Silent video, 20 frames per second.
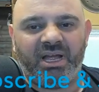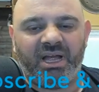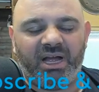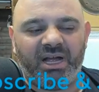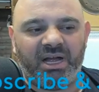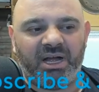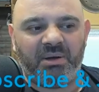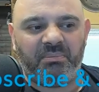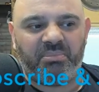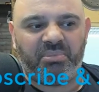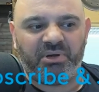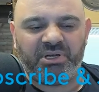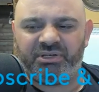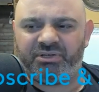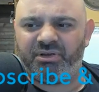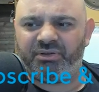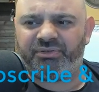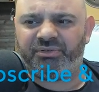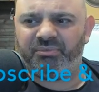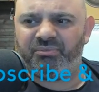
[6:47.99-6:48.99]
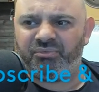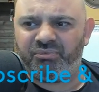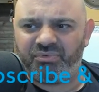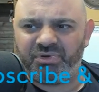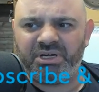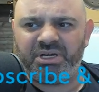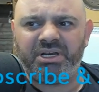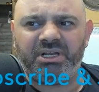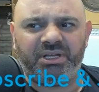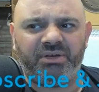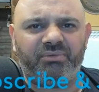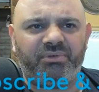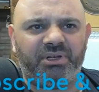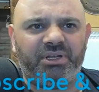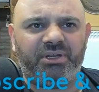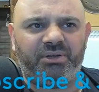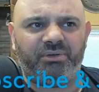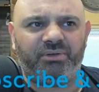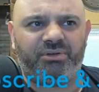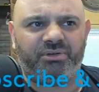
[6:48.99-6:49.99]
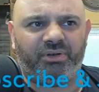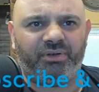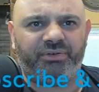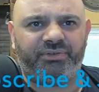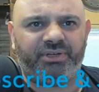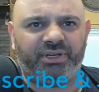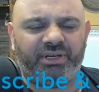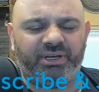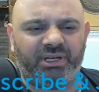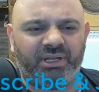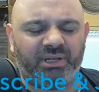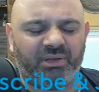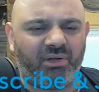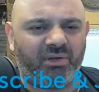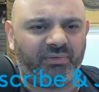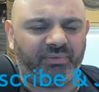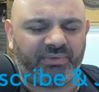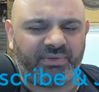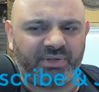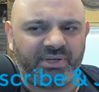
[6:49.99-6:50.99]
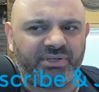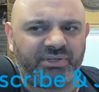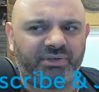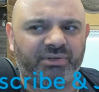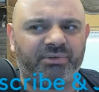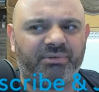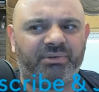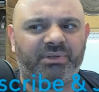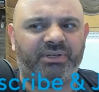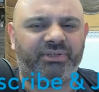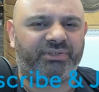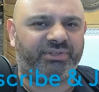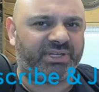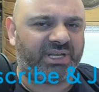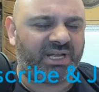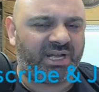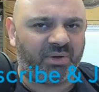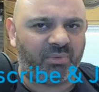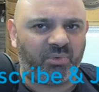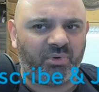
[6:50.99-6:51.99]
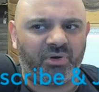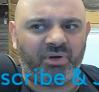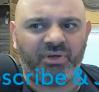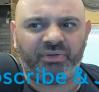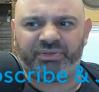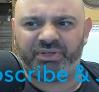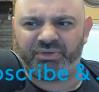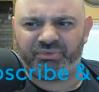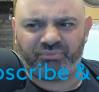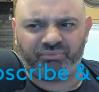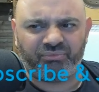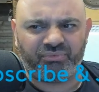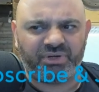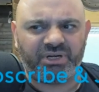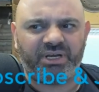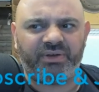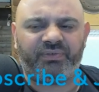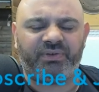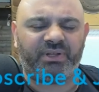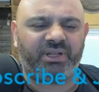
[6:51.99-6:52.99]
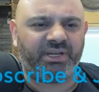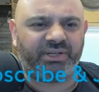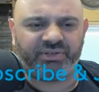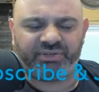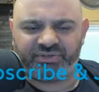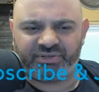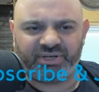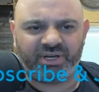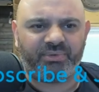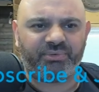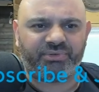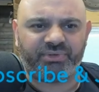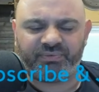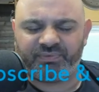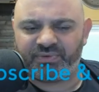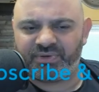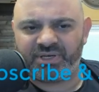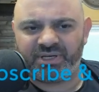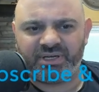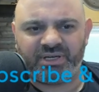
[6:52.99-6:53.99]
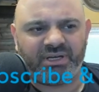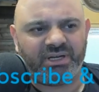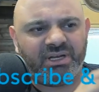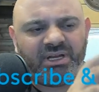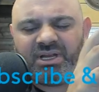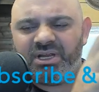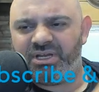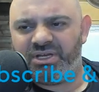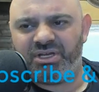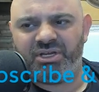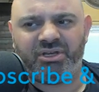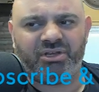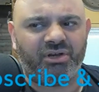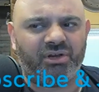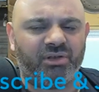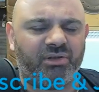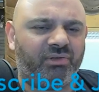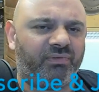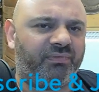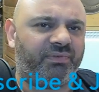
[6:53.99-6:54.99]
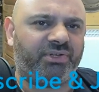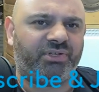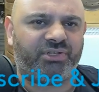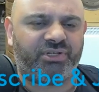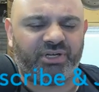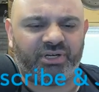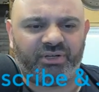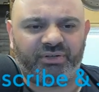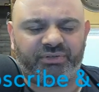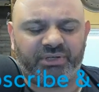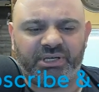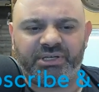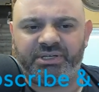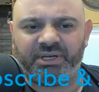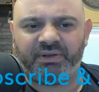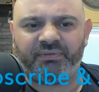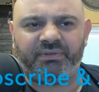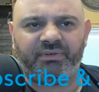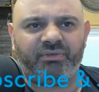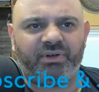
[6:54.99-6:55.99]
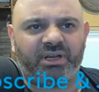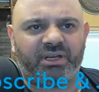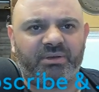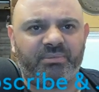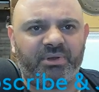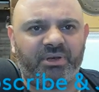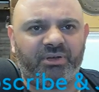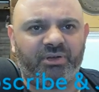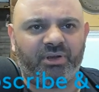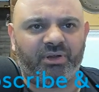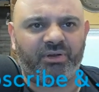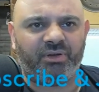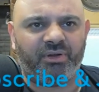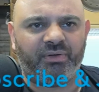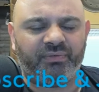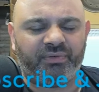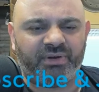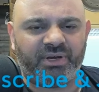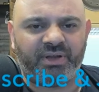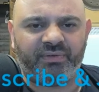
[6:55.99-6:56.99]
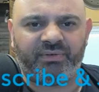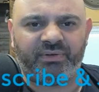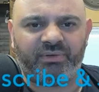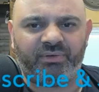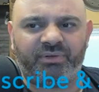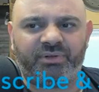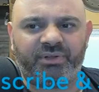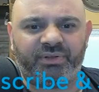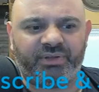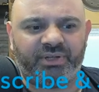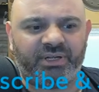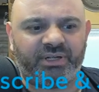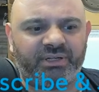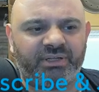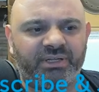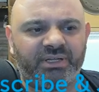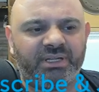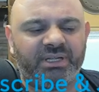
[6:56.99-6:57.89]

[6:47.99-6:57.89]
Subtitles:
But he's got some really, really good content. A lot of things I do, like Star Wars. If you like the Star Wars stuff on here, you're going to love his channel. So I definitely recommend going over and having a look at that.